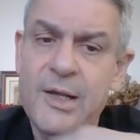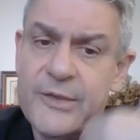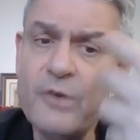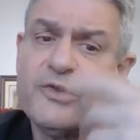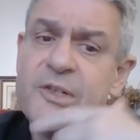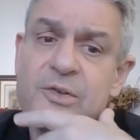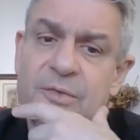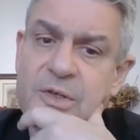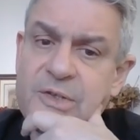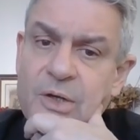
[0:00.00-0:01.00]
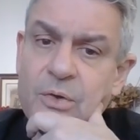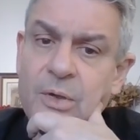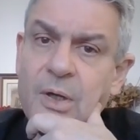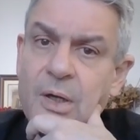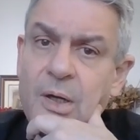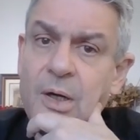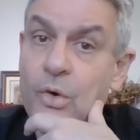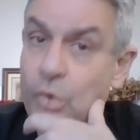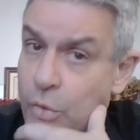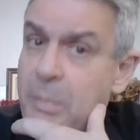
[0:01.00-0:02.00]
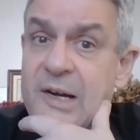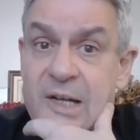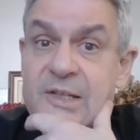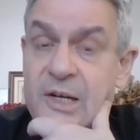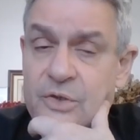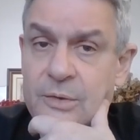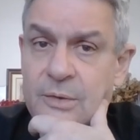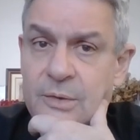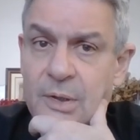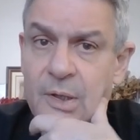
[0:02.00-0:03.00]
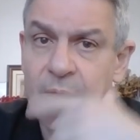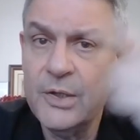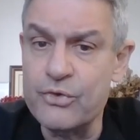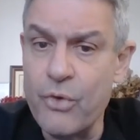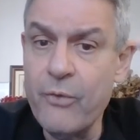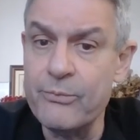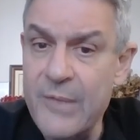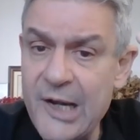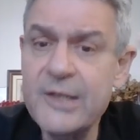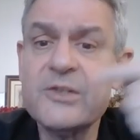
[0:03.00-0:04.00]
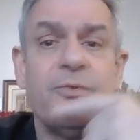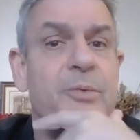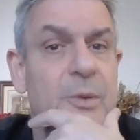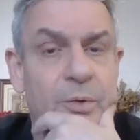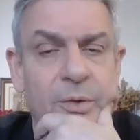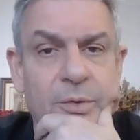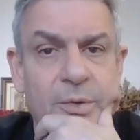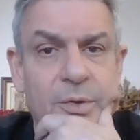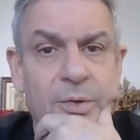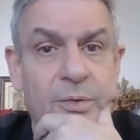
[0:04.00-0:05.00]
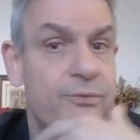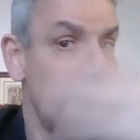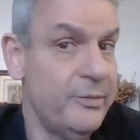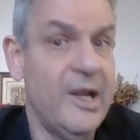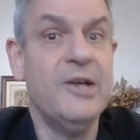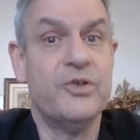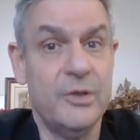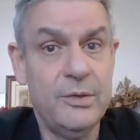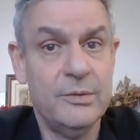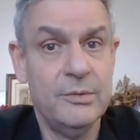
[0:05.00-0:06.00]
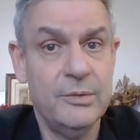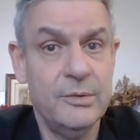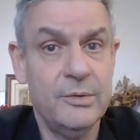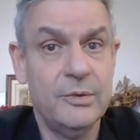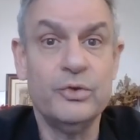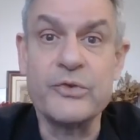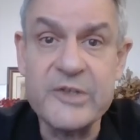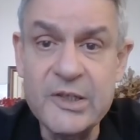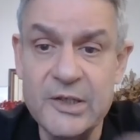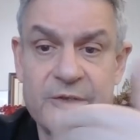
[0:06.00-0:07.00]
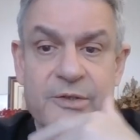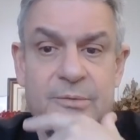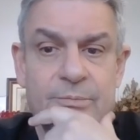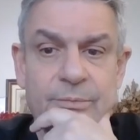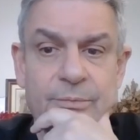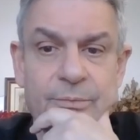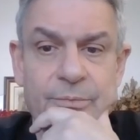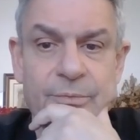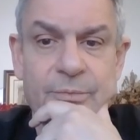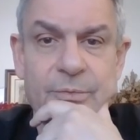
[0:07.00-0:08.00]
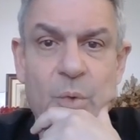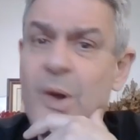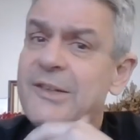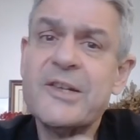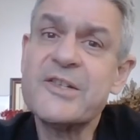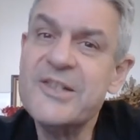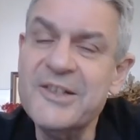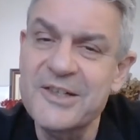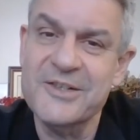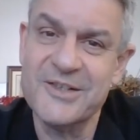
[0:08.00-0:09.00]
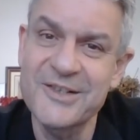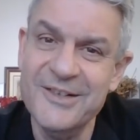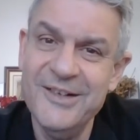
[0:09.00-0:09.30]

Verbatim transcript: Thousands of years ago, urbanization drove millions of people from nature to cities. What are cities?